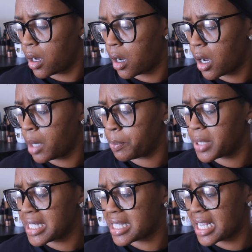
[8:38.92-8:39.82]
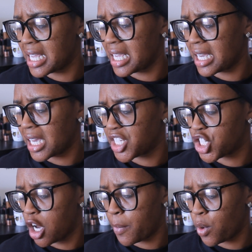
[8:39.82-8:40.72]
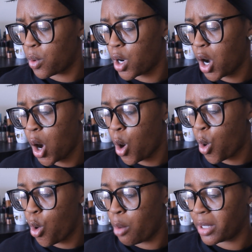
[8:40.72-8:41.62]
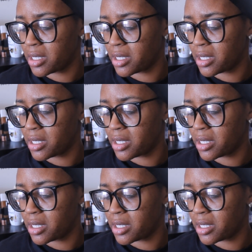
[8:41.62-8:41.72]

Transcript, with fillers: Upzing Double Comb.